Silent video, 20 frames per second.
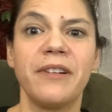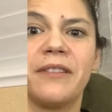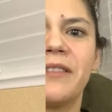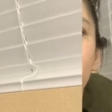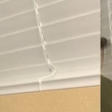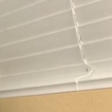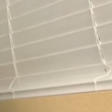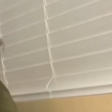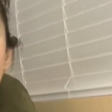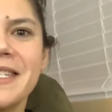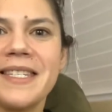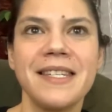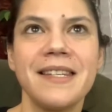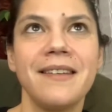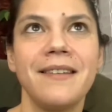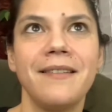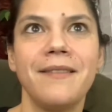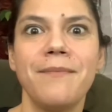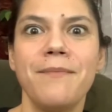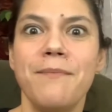Plus,
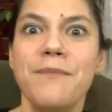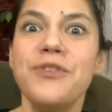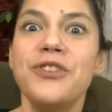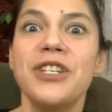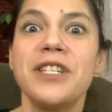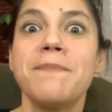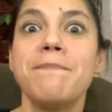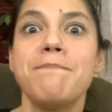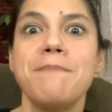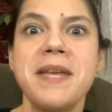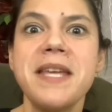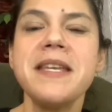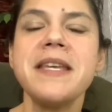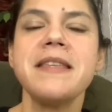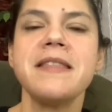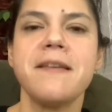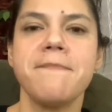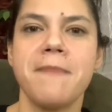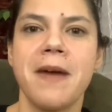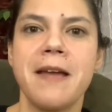just
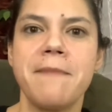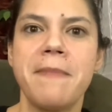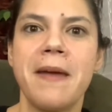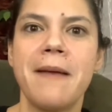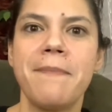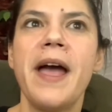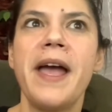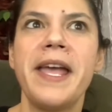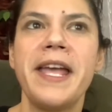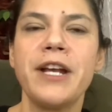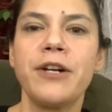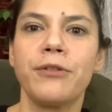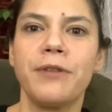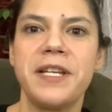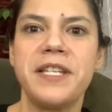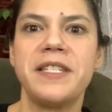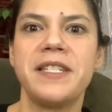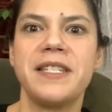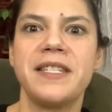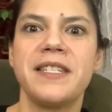making the mind map
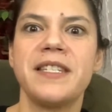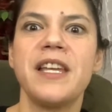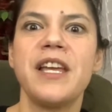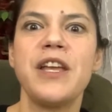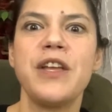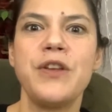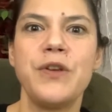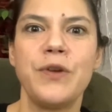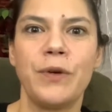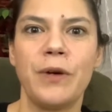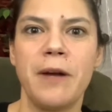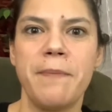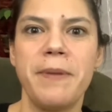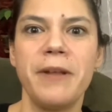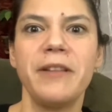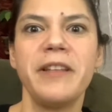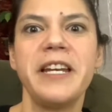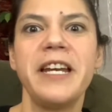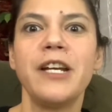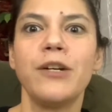increases your
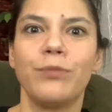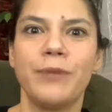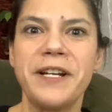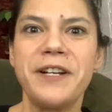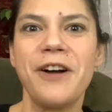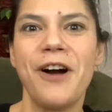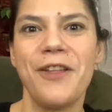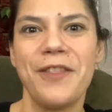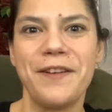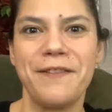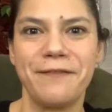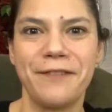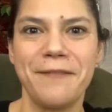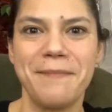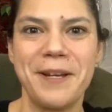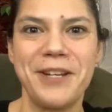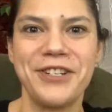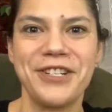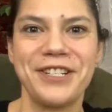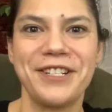ability to recall the
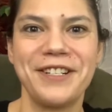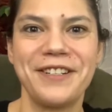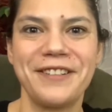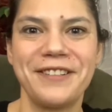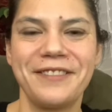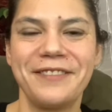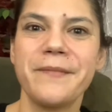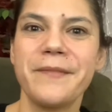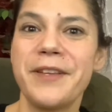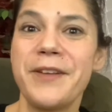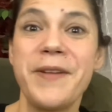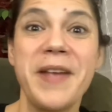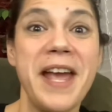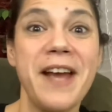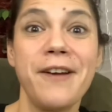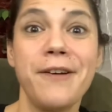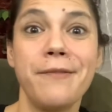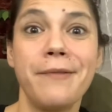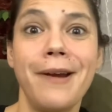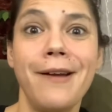information. You
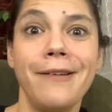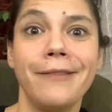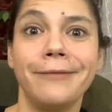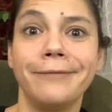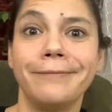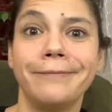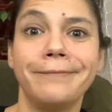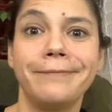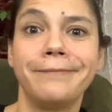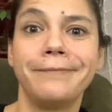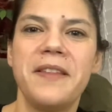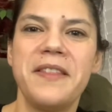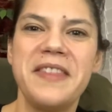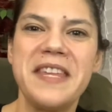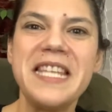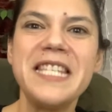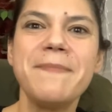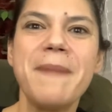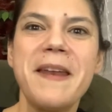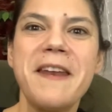can't go wrong.
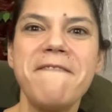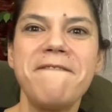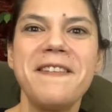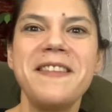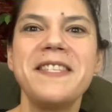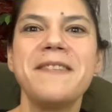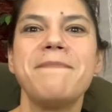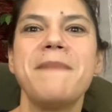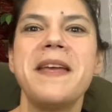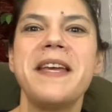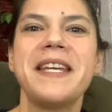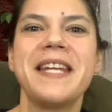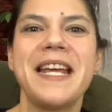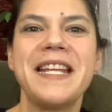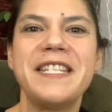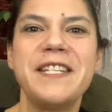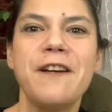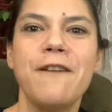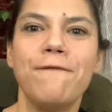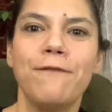These benefits make it
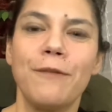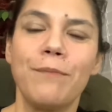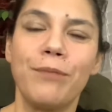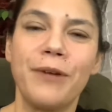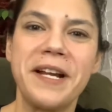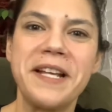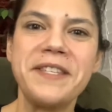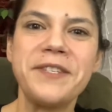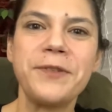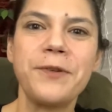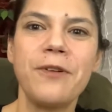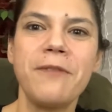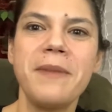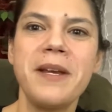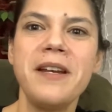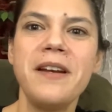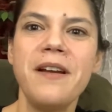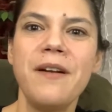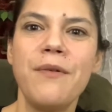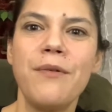ideal for
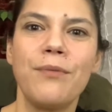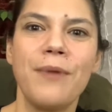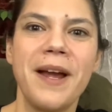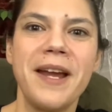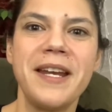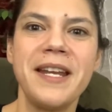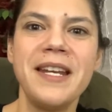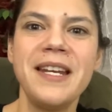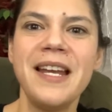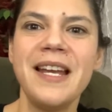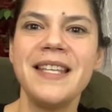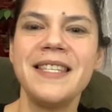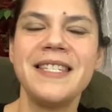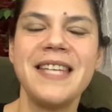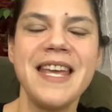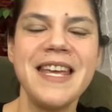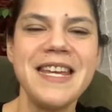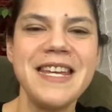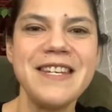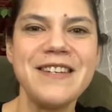brainstorming, writing,
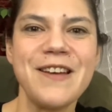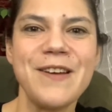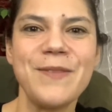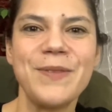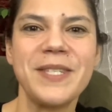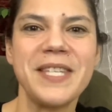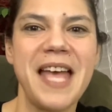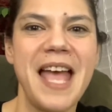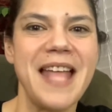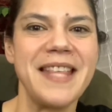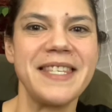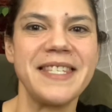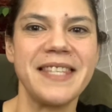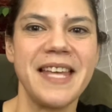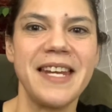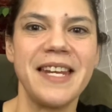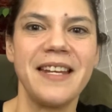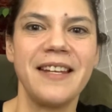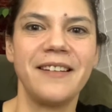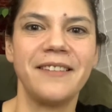taking notes, and
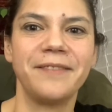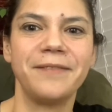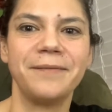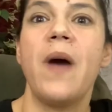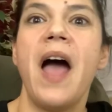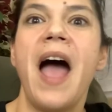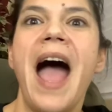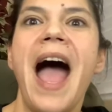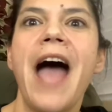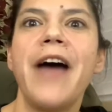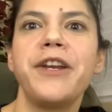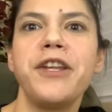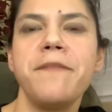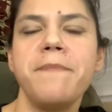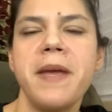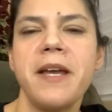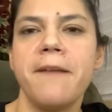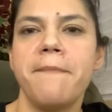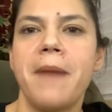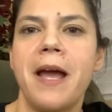studying. How do you
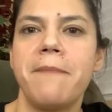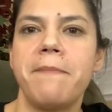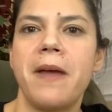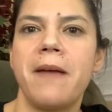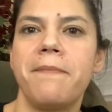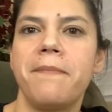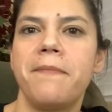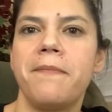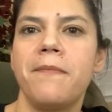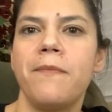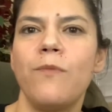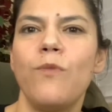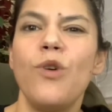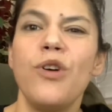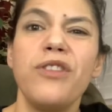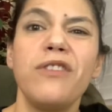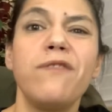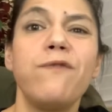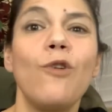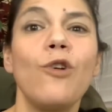make a mind map? Well,
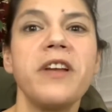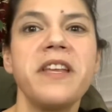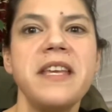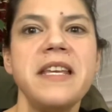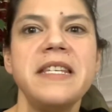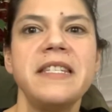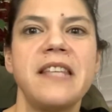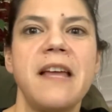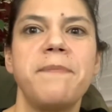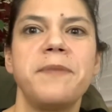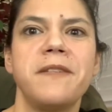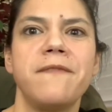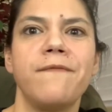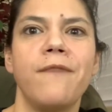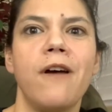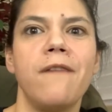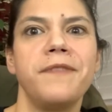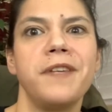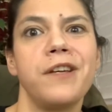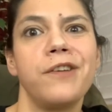there are four key steps
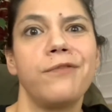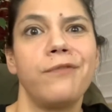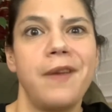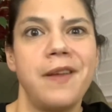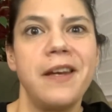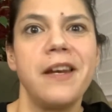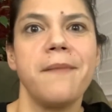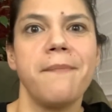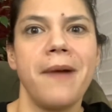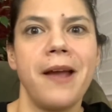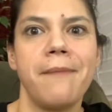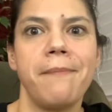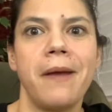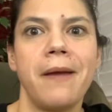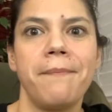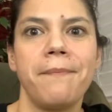involved in creating a mind map.